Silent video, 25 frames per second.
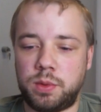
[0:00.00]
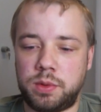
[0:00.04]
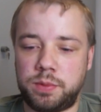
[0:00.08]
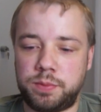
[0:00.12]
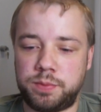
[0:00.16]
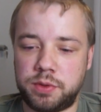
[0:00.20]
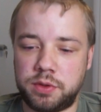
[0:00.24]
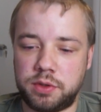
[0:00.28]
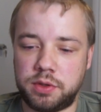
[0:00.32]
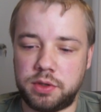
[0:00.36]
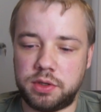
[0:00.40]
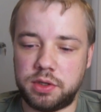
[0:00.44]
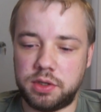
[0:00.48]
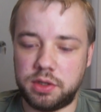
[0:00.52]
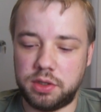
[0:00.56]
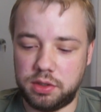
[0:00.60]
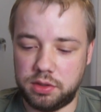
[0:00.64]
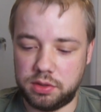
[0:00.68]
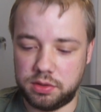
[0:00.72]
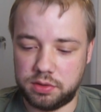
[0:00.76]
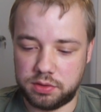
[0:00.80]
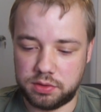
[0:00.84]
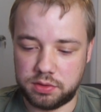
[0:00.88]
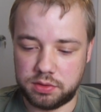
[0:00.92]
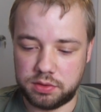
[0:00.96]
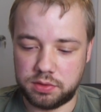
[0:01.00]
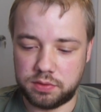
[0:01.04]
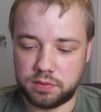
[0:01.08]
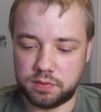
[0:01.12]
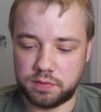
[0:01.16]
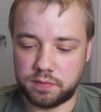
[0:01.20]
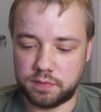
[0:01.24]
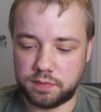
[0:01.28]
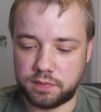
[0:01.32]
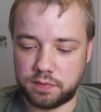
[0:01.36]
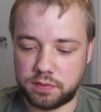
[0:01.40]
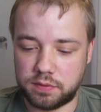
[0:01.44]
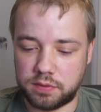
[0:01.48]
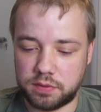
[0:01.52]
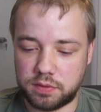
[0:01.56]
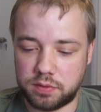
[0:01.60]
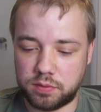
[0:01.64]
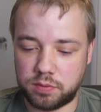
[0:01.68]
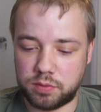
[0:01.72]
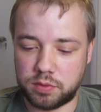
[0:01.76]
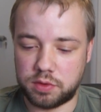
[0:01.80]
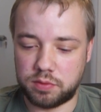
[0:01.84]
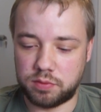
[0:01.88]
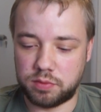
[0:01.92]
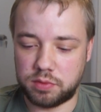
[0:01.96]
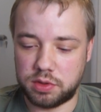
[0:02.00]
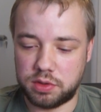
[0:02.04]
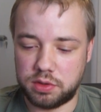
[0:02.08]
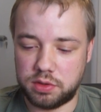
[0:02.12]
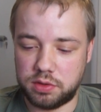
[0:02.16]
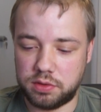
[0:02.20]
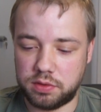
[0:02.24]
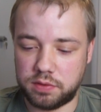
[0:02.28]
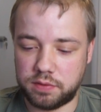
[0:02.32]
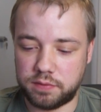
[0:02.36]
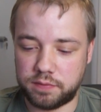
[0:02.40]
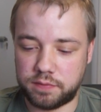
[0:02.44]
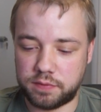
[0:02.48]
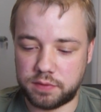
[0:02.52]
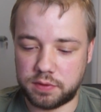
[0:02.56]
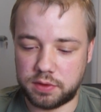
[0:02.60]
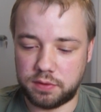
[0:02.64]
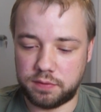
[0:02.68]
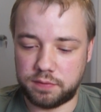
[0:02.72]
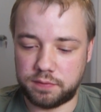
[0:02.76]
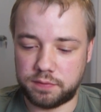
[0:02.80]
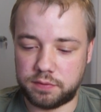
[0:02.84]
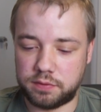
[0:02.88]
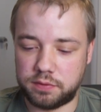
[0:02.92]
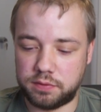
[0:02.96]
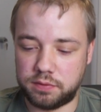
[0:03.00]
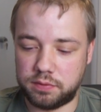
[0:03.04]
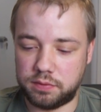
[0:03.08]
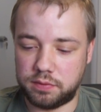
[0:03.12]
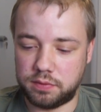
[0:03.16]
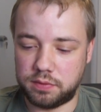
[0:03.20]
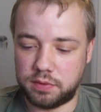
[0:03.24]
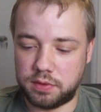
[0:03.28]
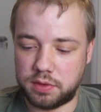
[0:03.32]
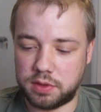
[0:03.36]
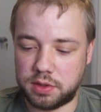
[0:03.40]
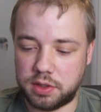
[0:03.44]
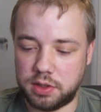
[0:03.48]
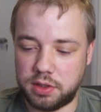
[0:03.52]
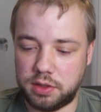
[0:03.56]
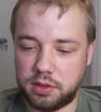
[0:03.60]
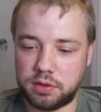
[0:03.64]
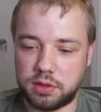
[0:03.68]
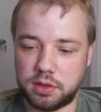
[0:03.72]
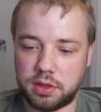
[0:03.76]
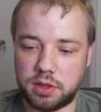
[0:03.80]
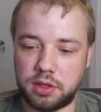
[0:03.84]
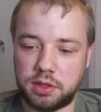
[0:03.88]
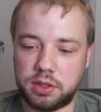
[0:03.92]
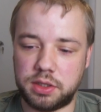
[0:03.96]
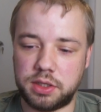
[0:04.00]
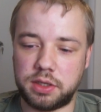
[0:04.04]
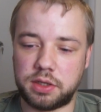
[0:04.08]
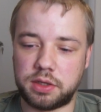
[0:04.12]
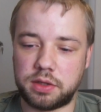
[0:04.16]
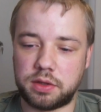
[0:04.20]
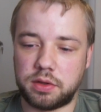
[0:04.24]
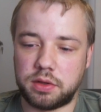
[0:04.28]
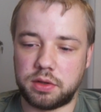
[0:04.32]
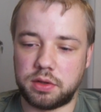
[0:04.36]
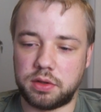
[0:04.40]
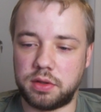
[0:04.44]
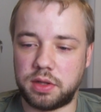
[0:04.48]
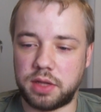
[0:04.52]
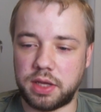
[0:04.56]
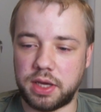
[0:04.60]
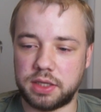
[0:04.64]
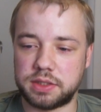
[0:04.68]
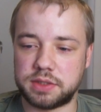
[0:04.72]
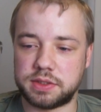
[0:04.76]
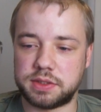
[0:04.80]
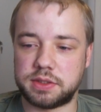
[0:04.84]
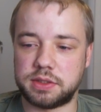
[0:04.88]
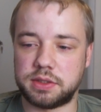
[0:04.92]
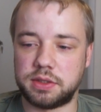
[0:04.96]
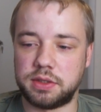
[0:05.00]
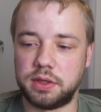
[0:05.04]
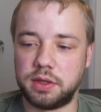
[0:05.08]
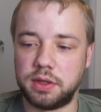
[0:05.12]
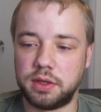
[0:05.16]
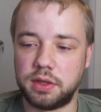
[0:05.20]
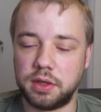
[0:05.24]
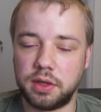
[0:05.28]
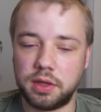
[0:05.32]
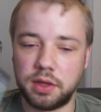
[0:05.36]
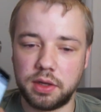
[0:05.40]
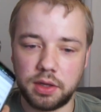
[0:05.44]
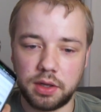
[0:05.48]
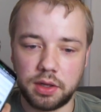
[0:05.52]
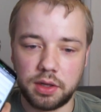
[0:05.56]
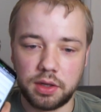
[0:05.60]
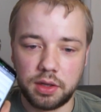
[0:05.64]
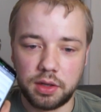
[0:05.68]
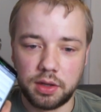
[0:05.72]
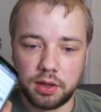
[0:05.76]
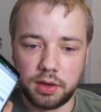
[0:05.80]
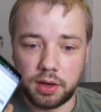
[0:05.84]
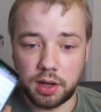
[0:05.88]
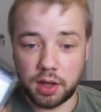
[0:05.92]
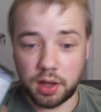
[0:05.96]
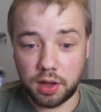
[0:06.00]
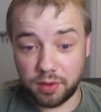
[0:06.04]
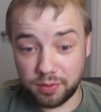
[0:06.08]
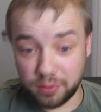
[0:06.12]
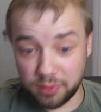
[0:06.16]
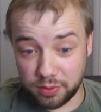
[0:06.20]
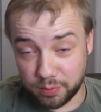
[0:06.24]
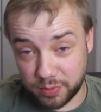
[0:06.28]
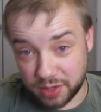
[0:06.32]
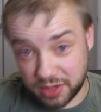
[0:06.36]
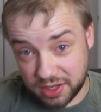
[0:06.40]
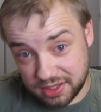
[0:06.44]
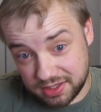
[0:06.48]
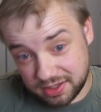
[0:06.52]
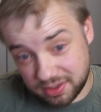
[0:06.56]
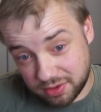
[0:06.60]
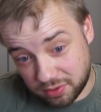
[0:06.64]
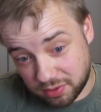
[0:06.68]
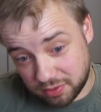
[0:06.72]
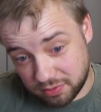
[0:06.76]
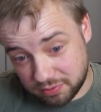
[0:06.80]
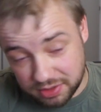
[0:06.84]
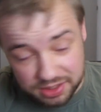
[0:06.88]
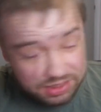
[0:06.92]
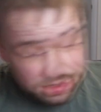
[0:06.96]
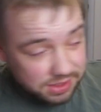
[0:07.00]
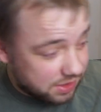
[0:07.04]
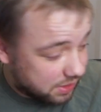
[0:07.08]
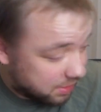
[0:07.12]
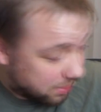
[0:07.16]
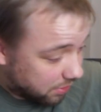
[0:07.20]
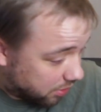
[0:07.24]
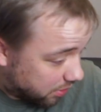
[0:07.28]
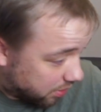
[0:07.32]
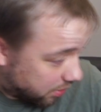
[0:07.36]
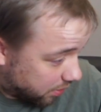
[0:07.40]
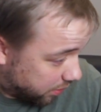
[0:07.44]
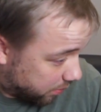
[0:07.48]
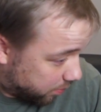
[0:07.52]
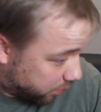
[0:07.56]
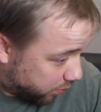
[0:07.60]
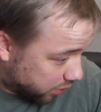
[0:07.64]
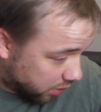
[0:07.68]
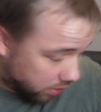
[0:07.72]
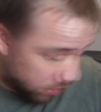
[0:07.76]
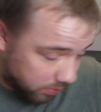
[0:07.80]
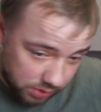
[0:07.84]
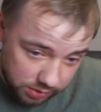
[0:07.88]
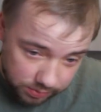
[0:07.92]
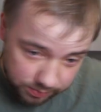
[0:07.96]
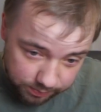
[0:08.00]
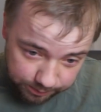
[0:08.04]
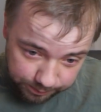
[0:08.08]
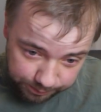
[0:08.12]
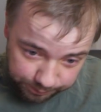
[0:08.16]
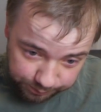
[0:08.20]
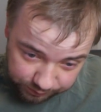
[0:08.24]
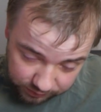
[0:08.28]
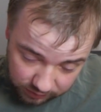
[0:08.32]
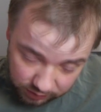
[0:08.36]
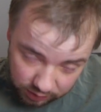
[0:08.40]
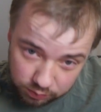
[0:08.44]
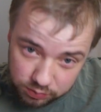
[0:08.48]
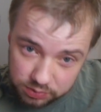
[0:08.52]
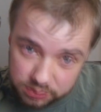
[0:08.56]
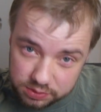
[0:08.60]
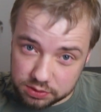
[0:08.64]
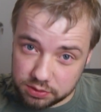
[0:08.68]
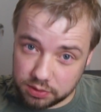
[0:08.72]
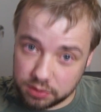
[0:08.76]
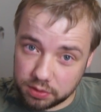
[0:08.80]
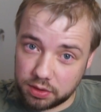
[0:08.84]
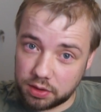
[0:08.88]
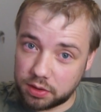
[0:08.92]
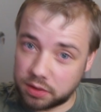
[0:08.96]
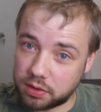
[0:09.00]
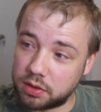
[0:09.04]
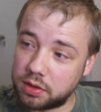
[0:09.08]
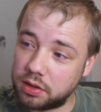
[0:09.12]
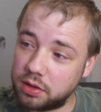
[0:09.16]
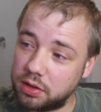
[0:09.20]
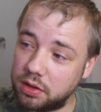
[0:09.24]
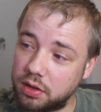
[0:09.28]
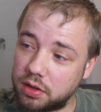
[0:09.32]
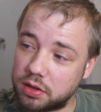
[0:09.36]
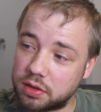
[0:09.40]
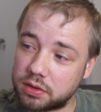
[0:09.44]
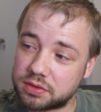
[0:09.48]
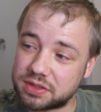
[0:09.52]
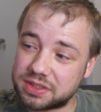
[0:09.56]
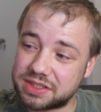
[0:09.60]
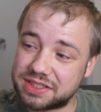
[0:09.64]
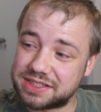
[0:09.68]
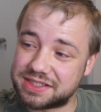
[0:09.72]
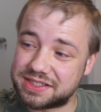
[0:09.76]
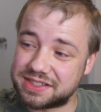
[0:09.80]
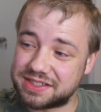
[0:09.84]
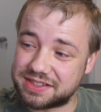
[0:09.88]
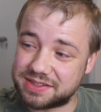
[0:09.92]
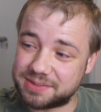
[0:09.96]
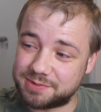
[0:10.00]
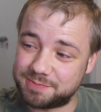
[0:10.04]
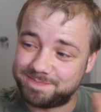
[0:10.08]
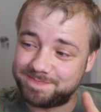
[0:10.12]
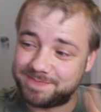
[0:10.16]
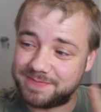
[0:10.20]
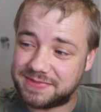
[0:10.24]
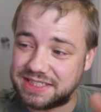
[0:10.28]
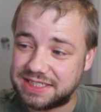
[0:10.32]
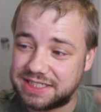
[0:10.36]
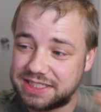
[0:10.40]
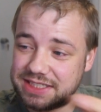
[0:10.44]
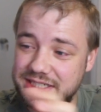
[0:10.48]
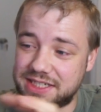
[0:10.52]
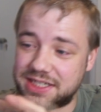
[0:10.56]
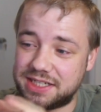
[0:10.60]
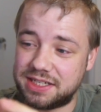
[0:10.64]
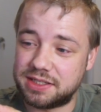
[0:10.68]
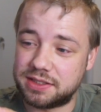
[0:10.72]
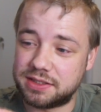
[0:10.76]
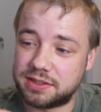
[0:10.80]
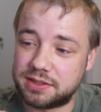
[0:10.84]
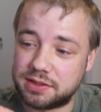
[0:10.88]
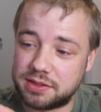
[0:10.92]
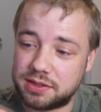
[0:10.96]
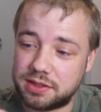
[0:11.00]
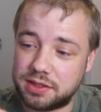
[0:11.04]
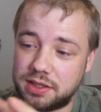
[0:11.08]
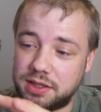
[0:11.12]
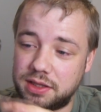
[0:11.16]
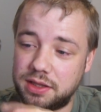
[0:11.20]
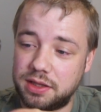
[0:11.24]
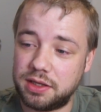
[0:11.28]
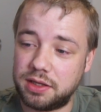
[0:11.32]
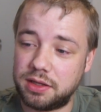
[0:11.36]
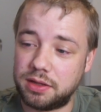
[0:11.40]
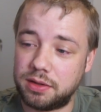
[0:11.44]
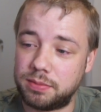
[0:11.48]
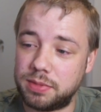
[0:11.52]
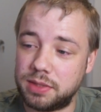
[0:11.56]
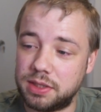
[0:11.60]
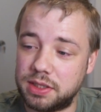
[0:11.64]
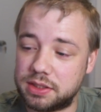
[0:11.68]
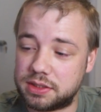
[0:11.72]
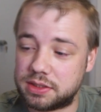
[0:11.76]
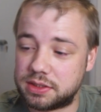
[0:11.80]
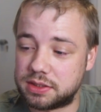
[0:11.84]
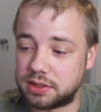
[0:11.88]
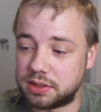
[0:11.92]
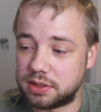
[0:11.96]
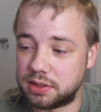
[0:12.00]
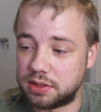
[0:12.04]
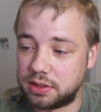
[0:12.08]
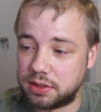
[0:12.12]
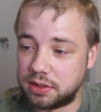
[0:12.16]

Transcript: will put it in, 411529, and click next. Now you may already saw the problem. What's going on here? It's a little bit,